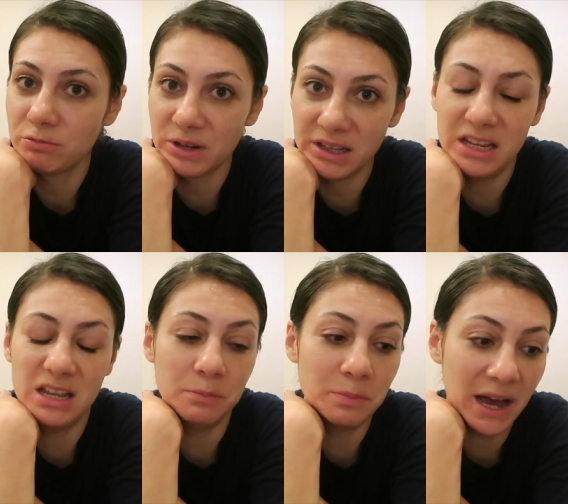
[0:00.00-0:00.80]

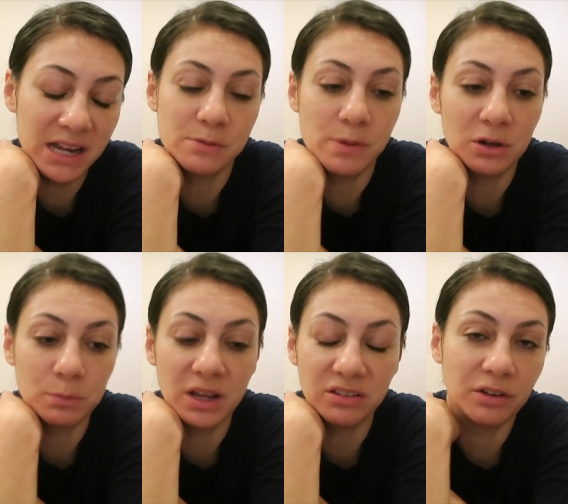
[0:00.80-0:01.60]
really bad
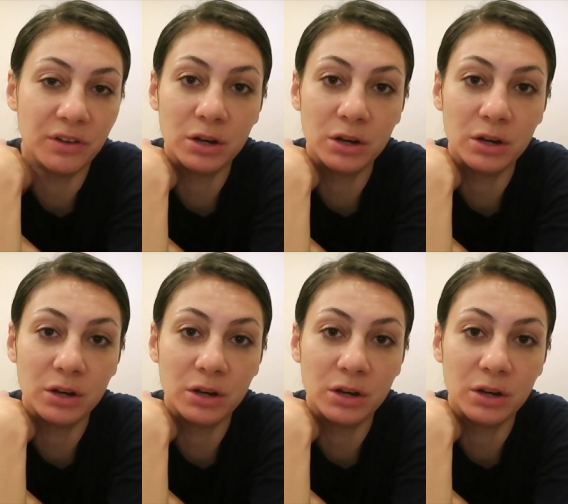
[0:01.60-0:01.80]
about myself.